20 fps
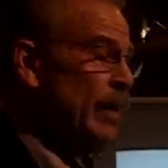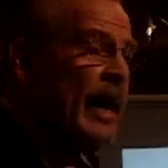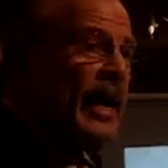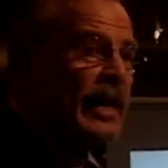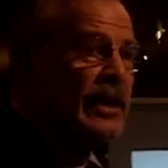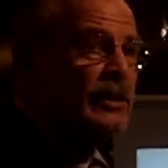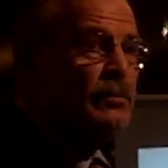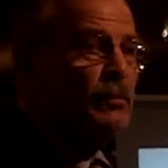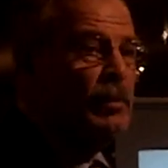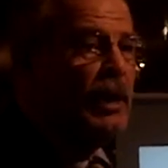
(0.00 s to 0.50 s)

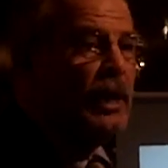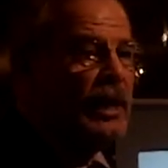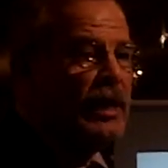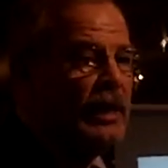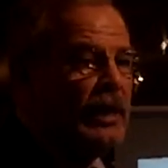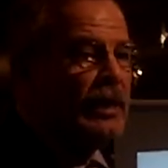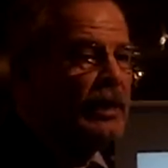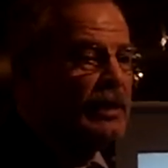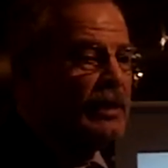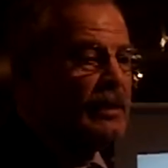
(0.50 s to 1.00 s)
backed
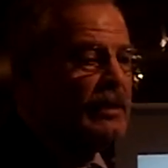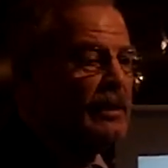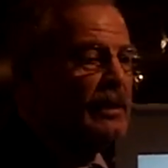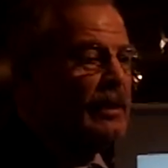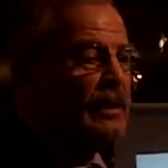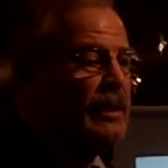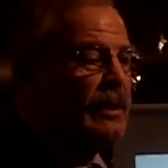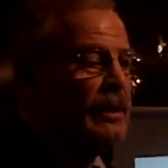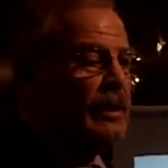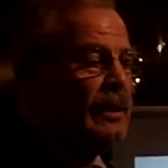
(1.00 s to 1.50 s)
by,
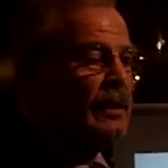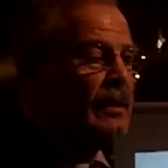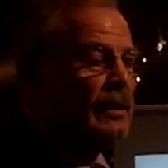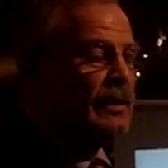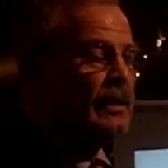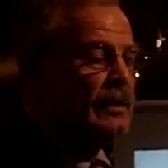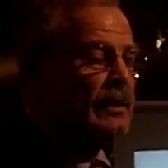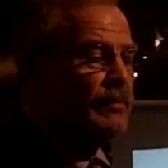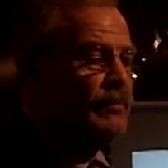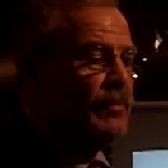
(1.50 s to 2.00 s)

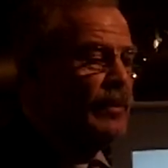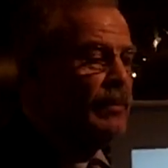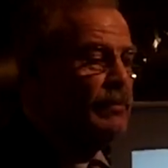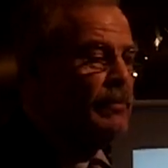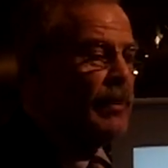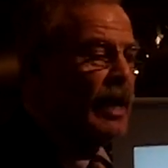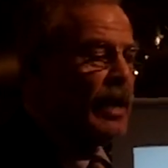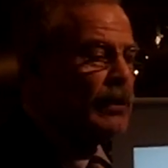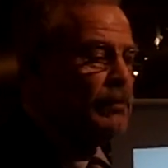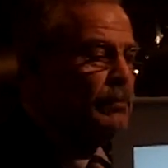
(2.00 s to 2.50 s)

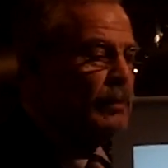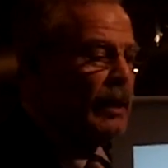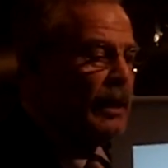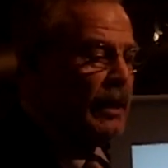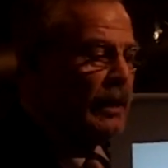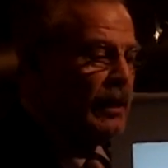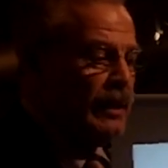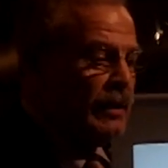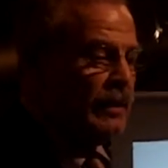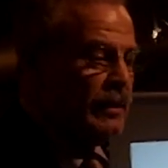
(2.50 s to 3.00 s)
backed
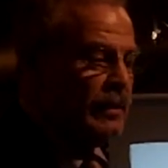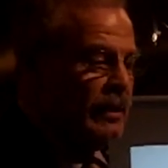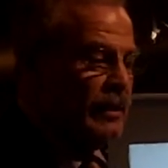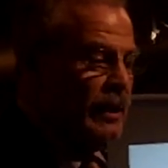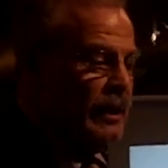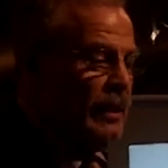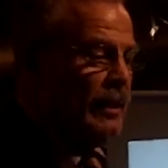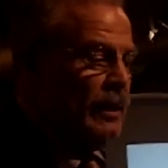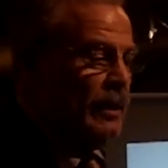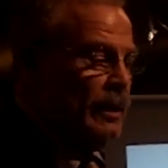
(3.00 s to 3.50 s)
by uh,
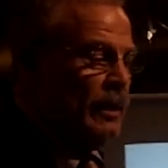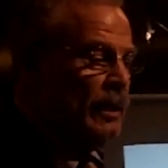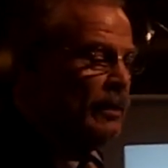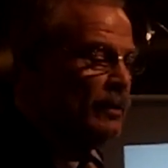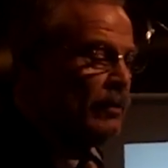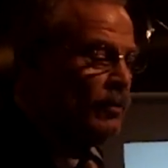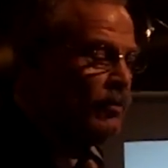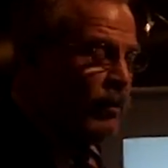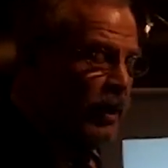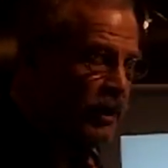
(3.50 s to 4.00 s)

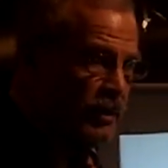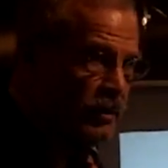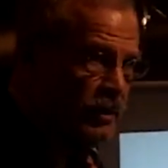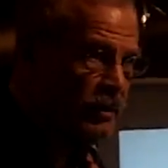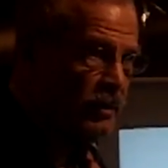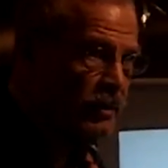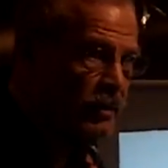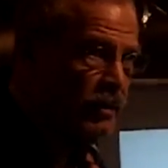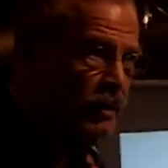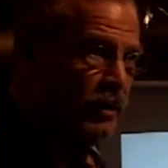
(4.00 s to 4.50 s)
either
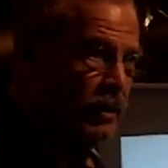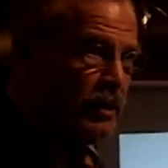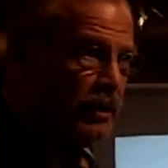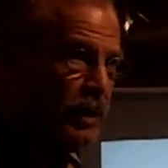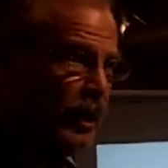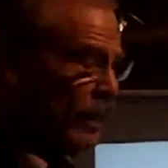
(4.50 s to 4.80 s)
Russia or